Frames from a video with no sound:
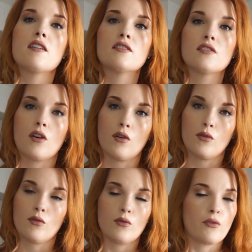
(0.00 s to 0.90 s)

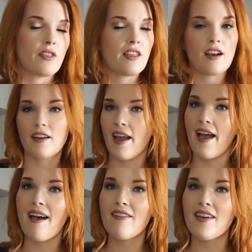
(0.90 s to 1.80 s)
So there you
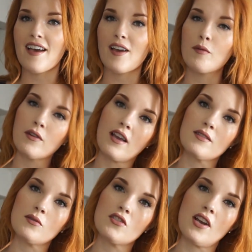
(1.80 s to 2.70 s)
have it. I hope you
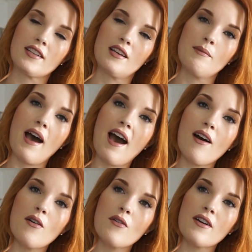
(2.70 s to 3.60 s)
guys will check them
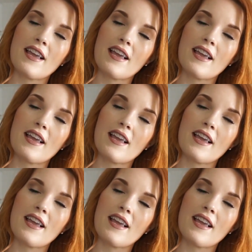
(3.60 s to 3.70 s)
out.